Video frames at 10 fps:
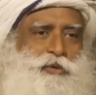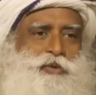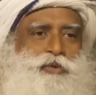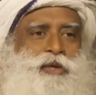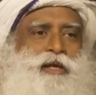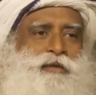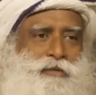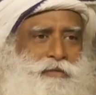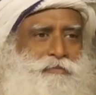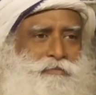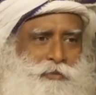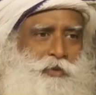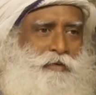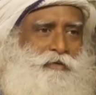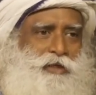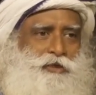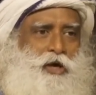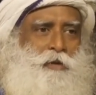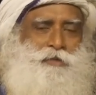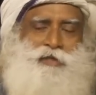do their… whatever the
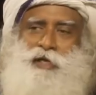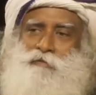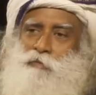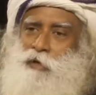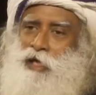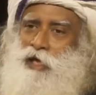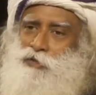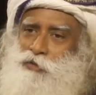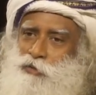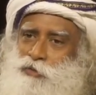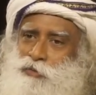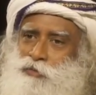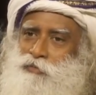jobs that everybody has to do.